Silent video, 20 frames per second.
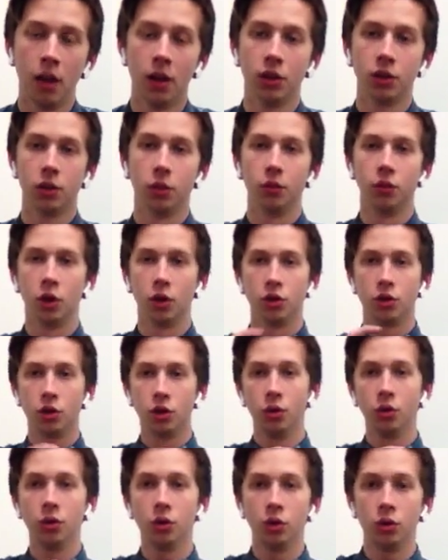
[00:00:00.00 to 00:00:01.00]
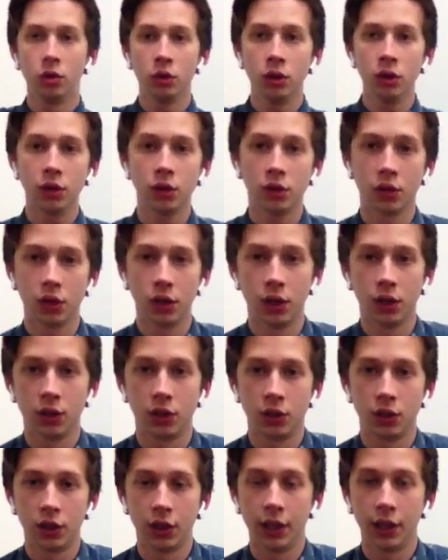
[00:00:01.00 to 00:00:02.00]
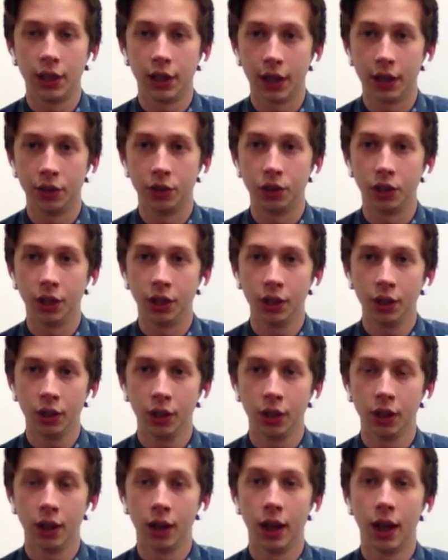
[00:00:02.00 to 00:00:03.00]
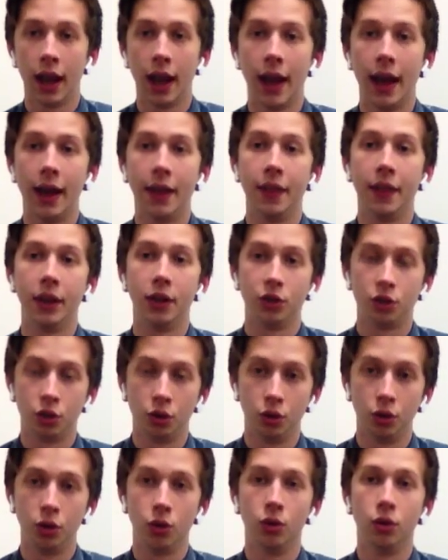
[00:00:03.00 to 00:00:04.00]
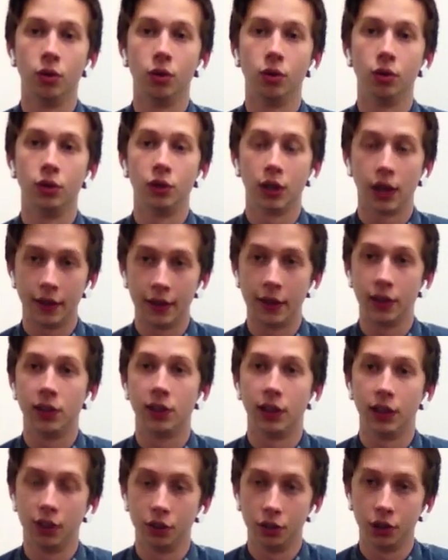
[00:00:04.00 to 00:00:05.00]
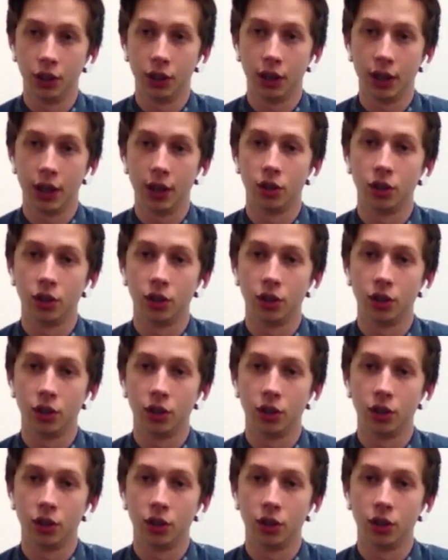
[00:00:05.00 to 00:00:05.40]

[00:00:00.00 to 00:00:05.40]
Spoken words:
So we've got 2 chords, C and G, and then 2 chords, and then C and G again.